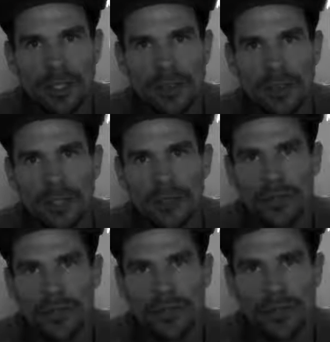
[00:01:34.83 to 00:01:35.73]
because
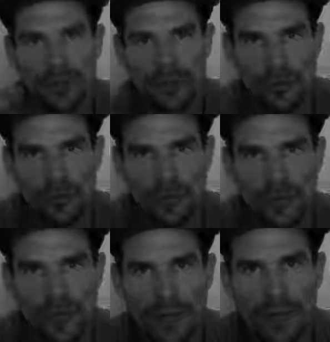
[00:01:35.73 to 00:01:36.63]
I said the
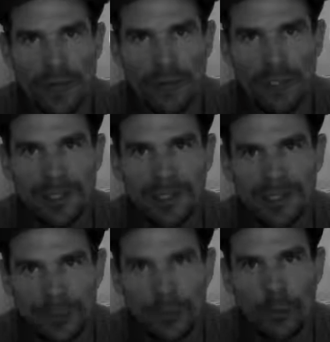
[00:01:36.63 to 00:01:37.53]
truth in that Freelee
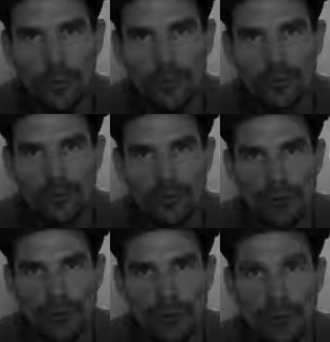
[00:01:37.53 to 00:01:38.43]
did force
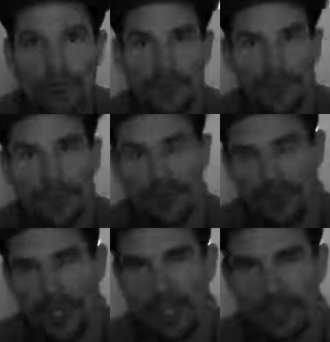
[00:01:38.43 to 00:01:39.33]
Robin, my
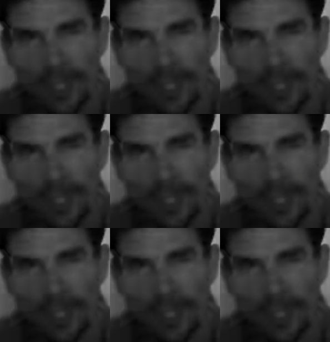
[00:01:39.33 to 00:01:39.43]
friend,